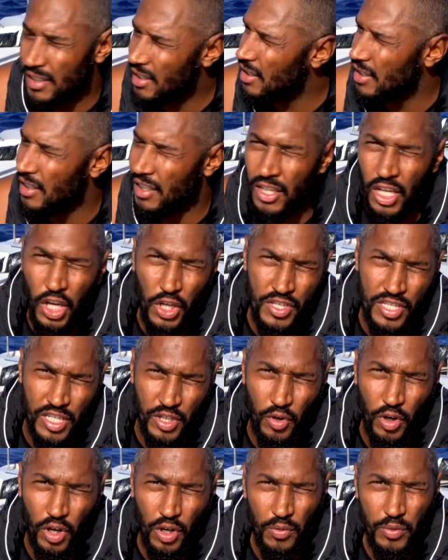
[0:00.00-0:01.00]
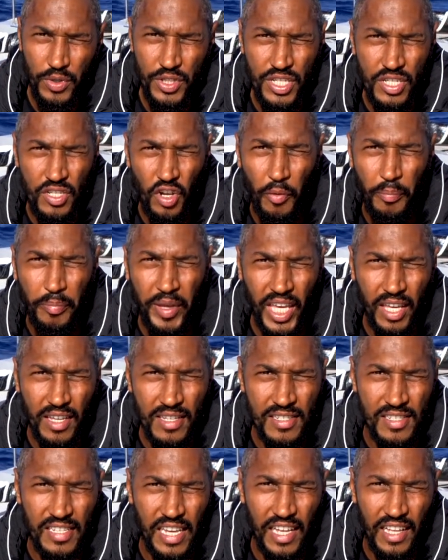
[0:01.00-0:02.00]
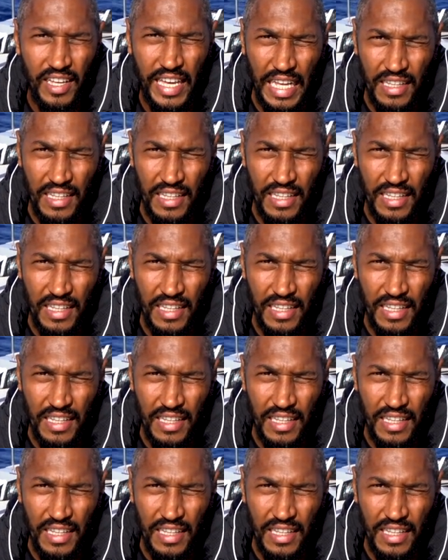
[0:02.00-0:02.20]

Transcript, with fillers: the Cod Zero, which is our biggest sail,